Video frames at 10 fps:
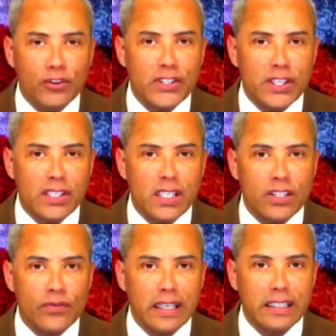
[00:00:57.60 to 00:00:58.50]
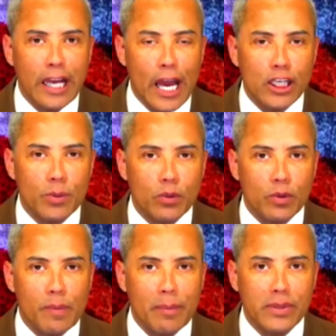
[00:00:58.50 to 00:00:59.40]
reports, the countries
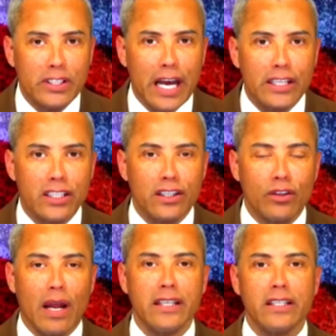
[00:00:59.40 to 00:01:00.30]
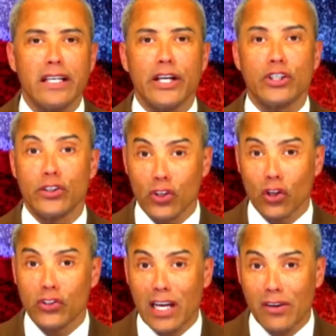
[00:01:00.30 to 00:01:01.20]
are beginning to talk from an initial
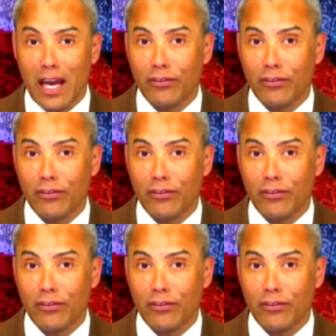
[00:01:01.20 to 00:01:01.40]
level